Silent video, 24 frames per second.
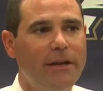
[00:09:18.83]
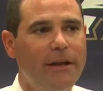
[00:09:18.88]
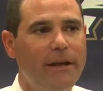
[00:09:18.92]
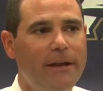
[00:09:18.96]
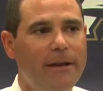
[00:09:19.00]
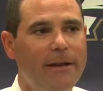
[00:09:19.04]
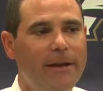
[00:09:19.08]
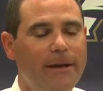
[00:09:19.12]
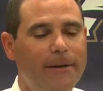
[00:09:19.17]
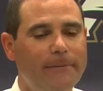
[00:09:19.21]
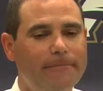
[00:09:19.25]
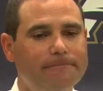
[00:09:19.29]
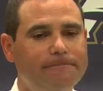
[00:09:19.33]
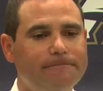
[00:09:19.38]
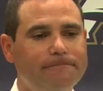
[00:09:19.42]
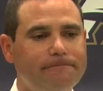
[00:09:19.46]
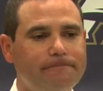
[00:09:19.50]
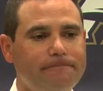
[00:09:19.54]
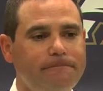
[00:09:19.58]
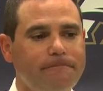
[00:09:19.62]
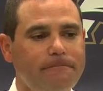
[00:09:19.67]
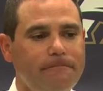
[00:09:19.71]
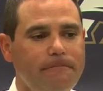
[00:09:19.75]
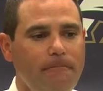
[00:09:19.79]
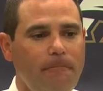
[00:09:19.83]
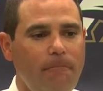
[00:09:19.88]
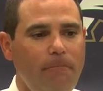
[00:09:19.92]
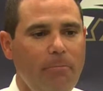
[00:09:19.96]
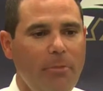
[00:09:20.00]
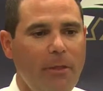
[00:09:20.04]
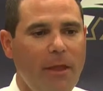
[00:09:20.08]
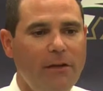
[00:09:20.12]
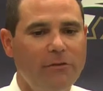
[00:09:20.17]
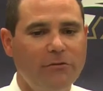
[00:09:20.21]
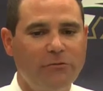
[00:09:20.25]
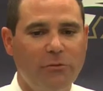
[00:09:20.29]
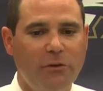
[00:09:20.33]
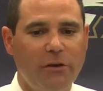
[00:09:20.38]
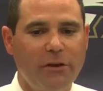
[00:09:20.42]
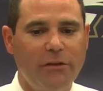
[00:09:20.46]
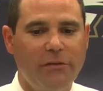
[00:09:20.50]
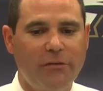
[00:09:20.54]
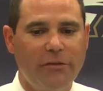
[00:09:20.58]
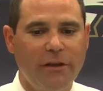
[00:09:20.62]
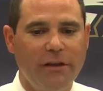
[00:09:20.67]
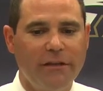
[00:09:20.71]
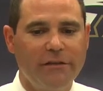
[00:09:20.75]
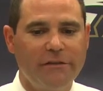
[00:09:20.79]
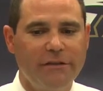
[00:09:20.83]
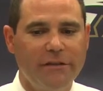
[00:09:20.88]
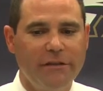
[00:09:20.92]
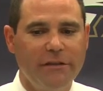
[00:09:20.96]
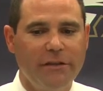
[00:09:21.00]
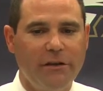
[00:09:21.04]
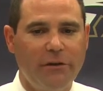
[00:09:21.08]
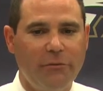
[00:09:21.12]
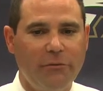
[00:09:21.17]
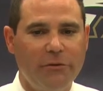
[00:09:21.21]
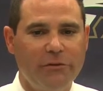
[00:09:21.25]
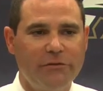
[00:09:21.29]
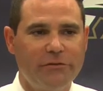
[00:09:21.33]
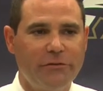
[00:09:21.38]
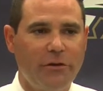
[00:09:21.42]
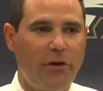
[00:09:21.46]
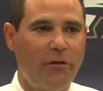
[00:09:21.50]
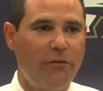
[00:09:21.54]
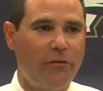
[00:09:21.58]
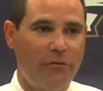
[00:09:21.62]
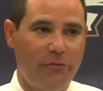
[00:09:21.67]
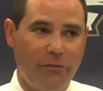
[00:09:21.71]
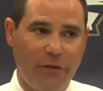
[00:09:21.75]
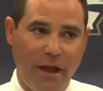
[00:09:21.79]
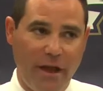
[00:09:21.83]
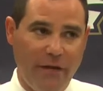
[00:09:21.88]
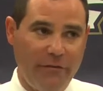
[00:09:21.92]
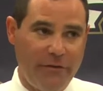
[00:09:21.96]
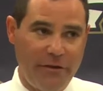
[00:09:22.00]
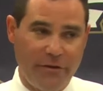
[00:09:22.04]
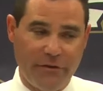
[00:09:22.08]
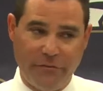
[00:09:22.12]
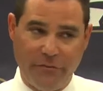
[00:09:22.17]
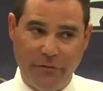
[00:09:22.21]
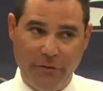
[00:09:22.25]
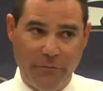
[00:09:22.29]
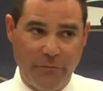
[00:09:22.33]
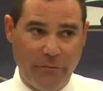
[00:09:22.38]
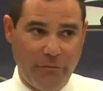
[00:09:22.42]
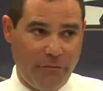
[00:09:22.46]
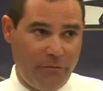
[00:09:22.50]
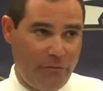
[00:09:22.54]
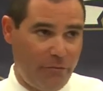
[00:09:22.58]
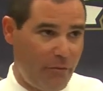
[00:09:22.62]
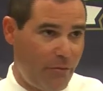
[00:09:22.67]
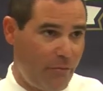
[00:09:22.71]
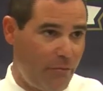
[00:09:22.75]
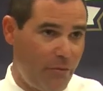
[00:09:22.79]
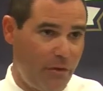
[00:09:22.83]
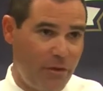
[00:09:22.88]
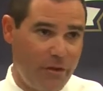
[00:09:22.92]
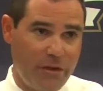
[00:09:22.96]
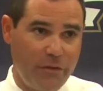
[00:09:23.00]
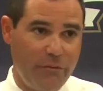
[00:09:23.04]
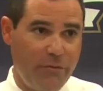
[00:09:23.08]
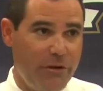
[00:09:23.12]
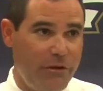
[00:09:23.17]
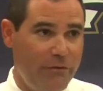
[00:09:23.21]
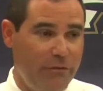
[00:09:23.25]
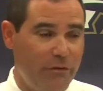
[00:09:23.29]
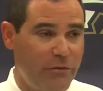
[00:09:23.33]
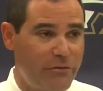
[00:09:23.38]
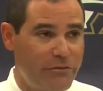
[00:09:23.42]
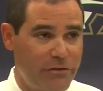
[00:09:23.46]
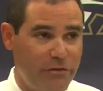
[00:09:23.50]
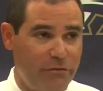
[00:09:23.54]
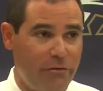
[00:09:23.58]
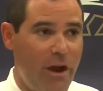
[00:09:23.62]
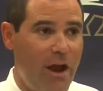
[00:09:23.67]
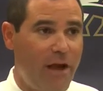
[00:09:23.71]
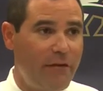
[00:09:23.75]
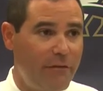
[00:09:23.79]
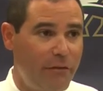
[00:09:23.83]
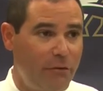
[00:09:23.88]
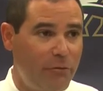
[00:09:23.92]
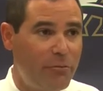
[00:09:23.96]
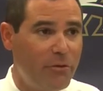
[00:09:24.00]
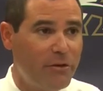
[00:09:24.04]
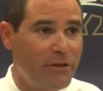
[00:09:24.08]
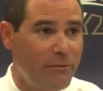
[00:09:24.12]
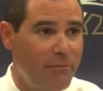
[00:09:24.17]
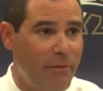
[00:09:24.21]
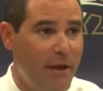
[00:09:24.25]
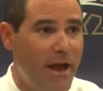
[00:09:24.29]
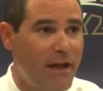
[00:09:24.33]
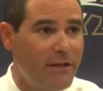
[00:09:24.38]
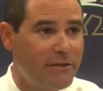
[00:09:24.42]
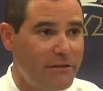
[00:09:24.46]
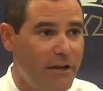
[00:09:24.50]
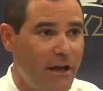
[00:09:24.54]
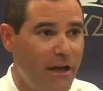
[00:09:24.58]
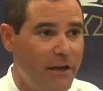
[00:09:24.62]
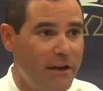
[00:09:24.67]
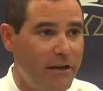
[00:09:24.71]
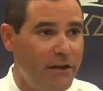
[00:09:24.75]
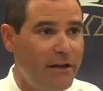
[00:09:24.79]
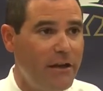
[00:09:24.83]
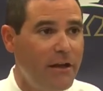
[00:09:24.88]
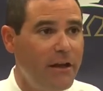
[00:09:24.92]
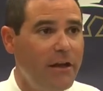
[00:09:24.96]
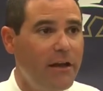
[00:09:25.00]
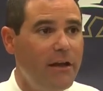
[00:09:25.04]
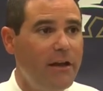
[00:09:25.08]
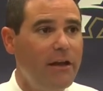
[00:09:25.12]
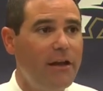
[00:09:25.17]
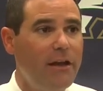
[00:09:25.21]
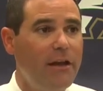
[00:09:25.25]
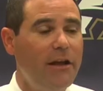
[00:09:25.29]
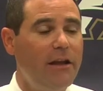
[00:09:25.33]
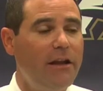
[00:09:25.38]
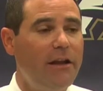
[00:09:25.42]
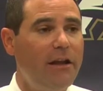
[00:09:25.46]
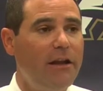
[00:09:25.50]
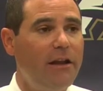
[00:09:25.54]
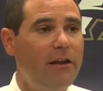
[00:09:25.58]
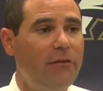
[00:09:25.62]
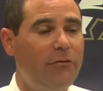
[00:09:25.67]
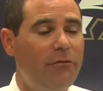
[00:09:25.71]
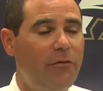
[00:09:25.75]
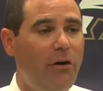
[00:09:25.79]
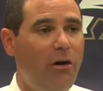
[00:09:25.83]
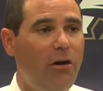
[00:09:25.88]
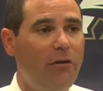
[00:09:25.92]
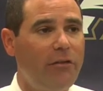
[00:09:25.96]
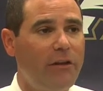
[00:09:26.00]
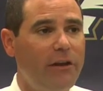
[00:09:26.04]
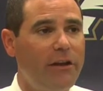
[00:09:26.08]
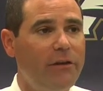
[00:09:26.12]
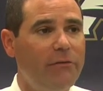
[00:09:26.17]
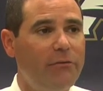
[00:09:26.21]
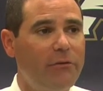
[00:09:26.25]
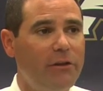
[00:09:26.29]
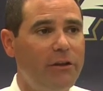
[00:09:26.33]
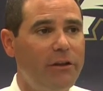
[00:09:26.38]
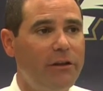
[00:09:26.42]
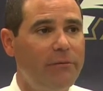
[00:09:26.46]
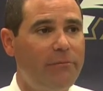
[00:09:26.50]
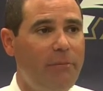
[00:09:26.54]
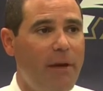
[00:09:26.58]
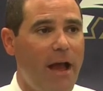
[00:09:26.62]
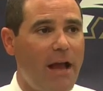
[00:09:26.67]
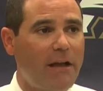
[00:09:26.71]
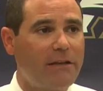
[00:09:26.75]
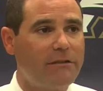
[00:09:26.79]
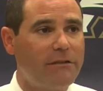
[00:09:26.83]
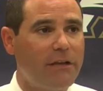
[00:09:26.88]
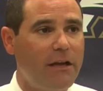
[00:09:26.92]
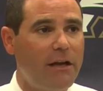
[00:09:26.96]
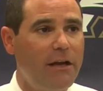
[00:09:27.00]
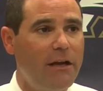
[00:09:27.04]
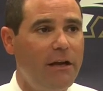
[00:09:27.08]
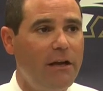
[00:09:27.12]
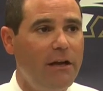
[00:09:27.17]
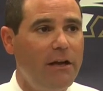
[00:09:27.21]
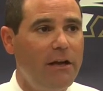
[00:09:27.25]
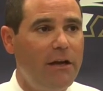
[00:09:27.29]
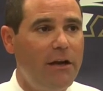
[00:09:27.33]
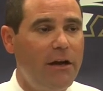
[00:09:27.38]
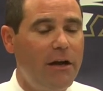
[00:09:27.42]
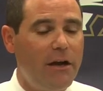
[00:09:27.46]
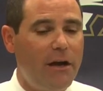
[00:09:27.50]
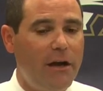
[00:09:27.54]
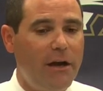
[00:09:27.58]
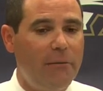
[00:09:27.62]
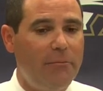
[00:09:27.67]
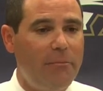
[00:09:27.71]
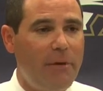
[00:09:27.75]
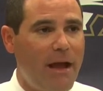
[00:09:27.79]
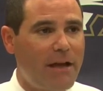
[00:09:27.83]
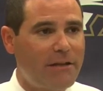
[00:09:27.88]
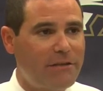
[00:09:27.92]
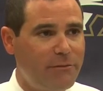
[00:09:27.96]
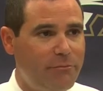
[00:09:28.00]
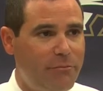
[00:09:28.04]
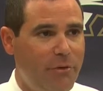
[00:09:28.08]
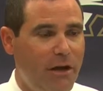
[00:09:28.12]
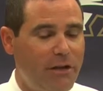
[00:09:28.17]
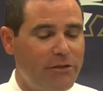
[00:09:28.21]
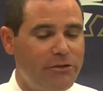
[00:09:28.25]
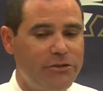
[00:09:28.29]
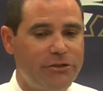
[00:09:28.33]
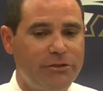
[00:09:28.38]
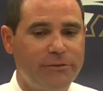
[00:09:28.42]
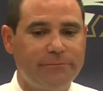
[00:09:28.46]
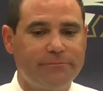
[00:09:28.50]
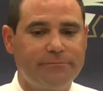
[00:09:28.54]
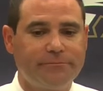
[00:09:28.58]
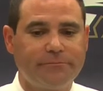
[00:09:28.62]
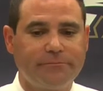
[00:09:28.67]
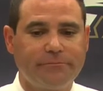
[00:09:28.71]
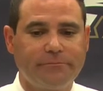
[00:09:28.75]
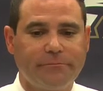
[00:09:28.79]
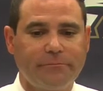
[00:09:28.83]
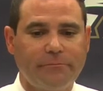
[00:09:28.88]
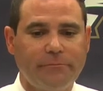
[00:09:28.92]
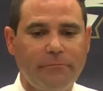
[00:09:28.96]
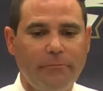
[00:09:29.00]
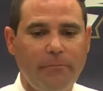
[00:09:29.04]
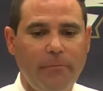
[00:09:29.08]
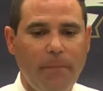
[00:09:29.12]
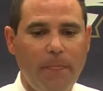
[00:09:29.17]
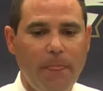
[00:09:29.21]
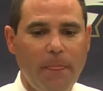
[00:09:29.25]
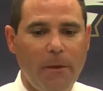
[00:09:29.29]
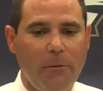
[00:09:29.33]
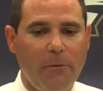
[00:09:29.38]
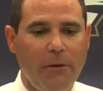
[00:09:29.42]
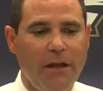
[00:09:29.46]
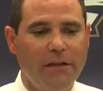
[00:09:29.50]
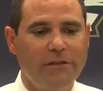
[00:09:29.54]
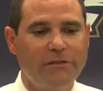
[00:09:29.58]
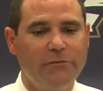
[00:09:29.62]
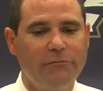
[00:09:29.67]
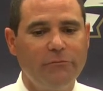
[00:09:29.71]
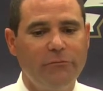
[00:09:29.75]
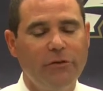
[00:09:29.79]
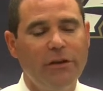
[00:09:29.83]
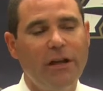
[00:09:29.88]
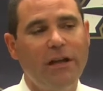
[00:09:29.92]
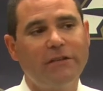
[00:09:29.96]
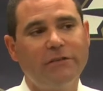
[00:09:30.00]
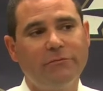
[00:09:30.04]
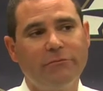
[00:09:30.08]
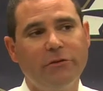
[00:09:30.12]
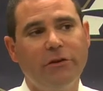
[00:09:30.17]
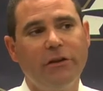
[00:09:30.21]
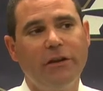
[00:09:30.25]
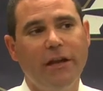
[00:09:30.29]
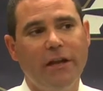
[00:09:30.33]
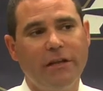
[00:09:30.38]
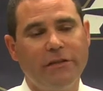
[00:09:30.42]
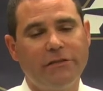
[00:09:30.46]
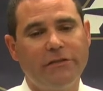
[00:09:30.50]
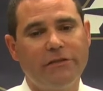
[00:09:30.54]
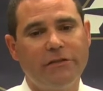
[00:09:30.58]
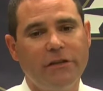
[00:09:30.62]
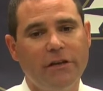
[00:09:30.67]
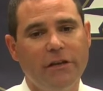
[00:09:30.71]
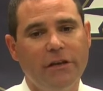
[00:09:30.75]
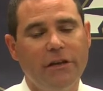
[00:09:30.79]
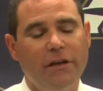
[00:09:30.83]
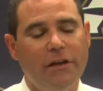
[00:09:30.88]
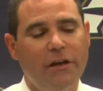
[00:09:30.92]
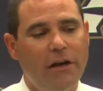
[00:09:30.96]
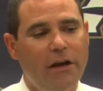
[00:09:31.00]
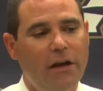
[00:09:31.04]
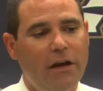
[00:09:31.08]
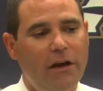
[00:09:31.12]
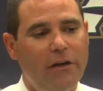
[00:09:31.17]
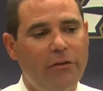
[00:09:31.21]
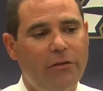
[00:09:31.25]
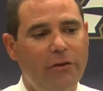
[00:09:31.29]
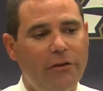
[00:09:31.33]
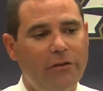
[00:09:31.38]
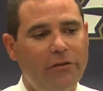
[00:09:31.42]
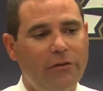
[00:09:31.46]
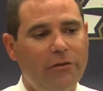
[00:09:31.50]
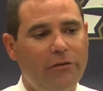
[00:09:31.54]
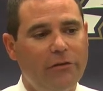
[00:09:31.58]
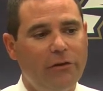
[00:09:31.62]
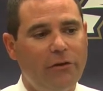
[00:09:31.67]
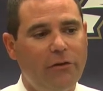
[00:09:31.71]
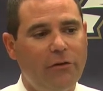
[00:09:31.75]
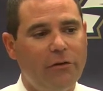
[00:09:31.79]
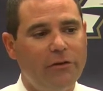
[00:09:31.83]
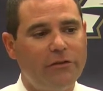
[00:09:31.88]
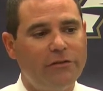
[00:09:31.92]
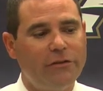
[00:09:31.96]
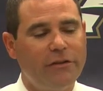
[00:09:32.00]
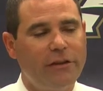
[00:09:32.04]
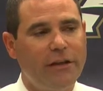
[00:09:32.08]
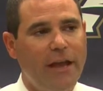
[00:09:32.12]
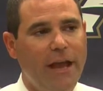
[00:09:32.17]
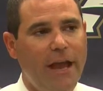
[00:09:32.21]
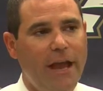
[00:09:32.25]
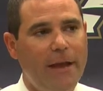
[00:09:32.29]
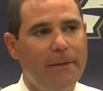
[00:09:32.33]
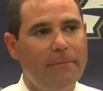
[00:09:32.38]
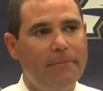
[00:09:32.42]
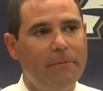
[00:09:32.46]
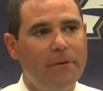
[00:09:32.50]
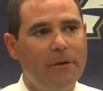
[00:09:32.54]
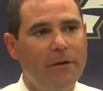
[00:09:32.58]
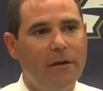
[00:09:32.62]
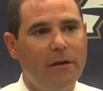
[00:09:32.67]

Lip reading: And that's one of the things, you know, we saw evident from really when he first arrived and we put the pads on in the fall, that he really packs a punch. We had some good hits, I thought, during the course of the game.